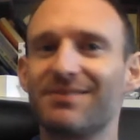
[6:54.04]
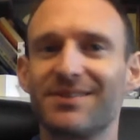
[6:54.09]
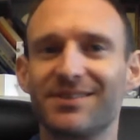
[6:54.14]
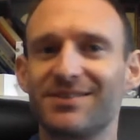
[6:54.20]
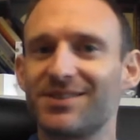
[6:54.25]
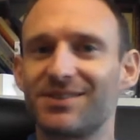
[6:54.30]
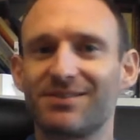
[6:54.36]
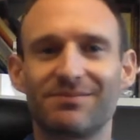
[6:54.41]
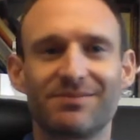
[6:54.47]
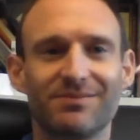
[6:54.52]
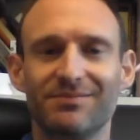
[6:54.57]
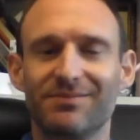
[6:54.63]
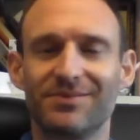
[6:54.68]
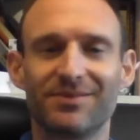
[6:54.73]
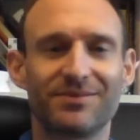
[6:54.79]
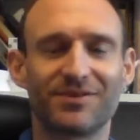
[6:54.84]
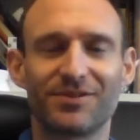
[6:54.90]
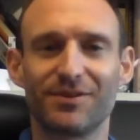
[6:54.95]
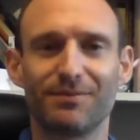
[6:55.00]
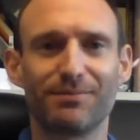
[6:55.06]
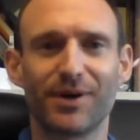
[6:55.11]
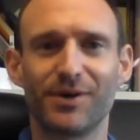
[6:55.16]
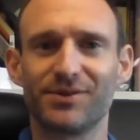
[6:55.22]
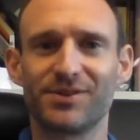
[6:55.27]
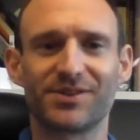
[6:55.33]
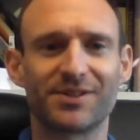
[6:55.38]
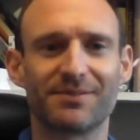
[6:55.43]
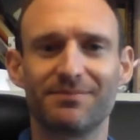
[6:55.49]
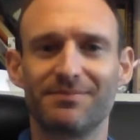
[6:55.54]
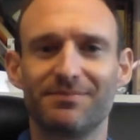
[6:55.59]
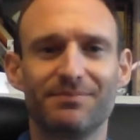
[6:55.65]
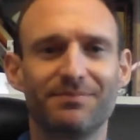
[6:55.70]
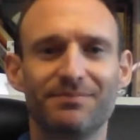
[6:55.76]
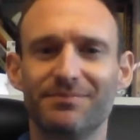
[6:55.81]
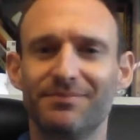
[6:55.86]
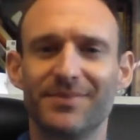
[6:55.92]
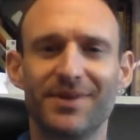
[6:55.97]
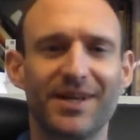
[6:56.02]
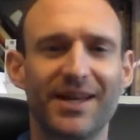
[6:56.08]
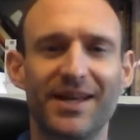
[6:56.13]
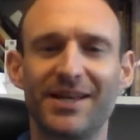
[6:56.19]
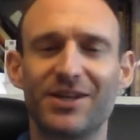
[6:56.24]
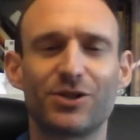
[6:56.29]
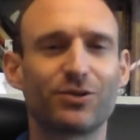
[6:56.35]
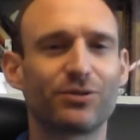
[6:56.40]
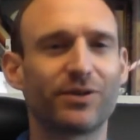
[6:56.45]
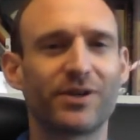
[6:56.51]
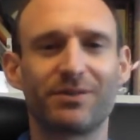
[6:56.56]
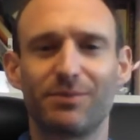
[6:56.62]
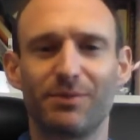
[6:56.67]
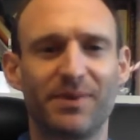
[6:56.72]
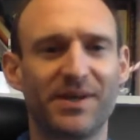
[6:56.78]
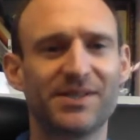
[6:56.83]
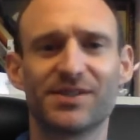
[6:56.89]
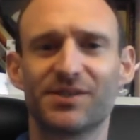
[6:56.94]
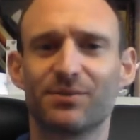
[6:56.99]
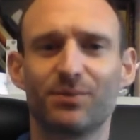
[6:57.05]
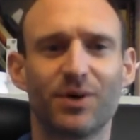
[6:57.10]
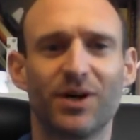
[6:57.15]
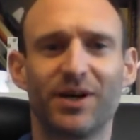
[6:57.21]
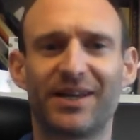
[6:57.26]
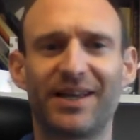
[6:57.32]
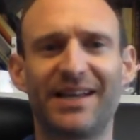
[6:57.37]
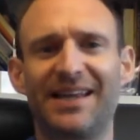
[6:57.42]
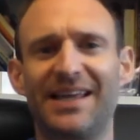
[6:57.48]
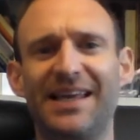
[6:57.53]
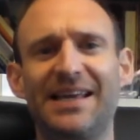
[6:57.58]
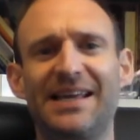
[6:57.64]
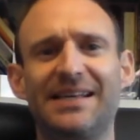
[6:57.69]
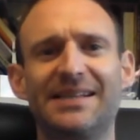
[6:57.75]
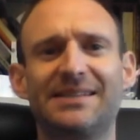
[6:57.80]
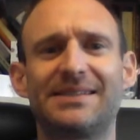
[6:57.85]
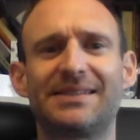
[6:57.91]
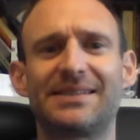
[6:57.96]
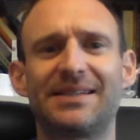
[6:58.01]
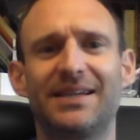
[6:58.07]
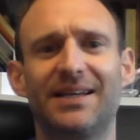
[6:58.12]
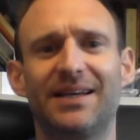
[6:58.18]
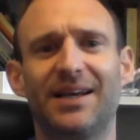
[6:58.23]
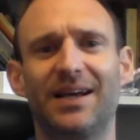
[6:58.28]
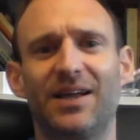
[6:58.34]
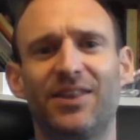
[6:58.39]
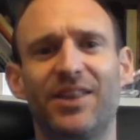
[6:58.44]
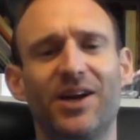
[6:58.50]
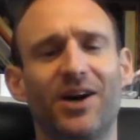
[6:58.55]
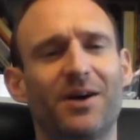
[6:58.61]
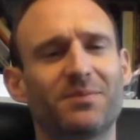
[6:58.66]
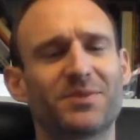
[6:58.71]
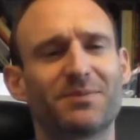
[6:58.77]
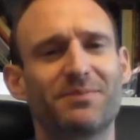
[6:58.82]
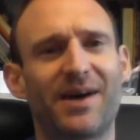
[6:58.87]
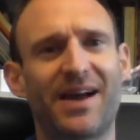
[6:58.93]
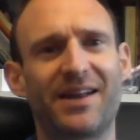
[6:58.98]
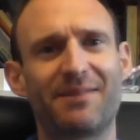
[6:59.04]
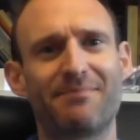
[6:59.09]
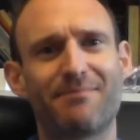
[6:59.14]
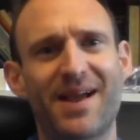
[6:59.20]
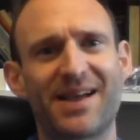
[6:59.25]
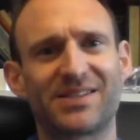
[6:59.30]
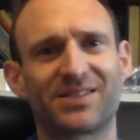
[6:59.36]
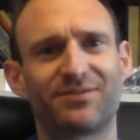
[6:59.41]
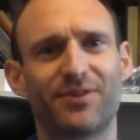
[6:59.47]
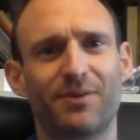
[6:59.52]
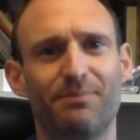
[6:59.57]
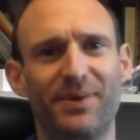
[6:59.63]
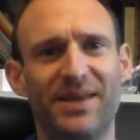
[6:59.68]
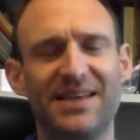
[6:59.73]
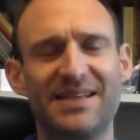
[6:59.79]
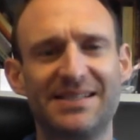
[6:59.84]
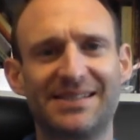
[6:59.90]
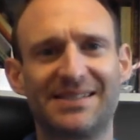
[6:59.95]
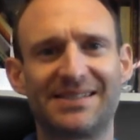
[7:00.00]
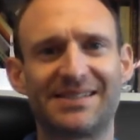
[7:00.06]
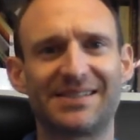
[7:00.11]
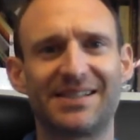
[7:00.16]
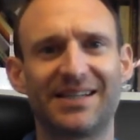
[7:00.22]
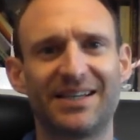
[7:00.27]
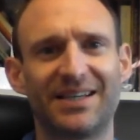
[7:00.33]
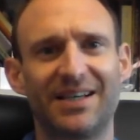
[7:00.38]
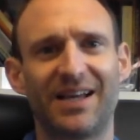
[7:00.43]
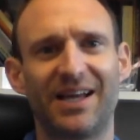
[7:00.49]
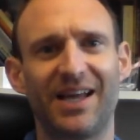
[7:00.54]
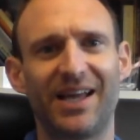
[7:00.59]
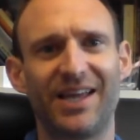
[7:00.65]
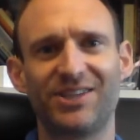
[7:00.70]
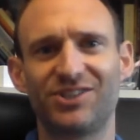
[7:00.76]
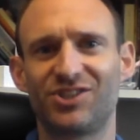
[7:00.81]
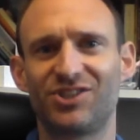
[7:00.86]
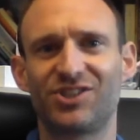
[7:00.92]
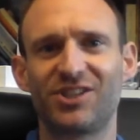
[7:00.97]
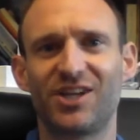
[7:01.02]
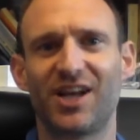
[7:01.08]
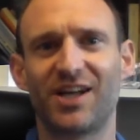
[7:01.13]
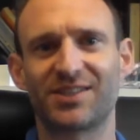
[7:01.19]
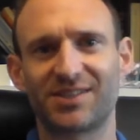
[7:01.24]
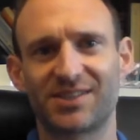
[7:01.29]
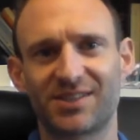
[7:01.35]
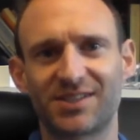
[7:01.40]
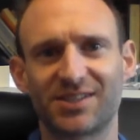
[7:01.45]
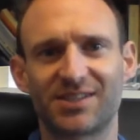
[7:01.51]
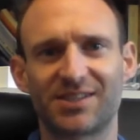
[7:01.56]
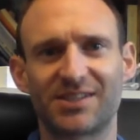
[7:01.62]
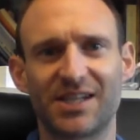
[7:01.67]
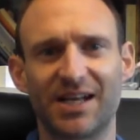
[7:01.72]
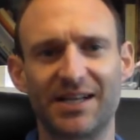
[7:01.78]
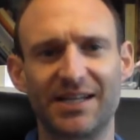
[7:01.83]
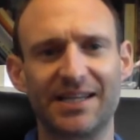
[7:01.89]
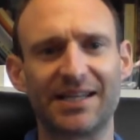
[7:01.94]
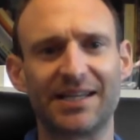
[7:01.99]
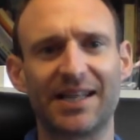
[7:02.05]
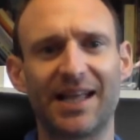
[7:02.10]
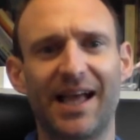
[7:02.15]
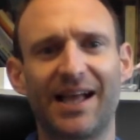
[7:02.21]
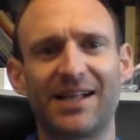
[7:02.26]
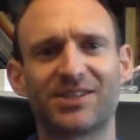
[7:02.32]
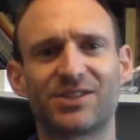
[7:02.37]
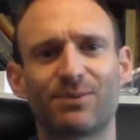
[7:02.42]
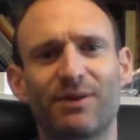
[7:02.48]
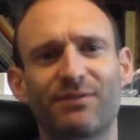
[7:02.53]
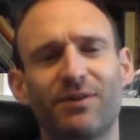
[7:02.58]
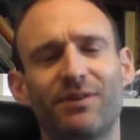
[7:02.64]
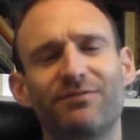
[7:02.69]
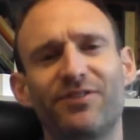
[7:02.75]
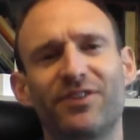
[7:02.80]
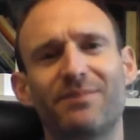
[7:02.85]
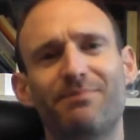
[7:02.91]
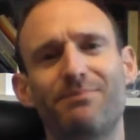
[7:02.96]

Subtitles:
just composes some incredible pieces of work, and his The Armed Man, A Mass for Peace is just stunning. And so I've gone for the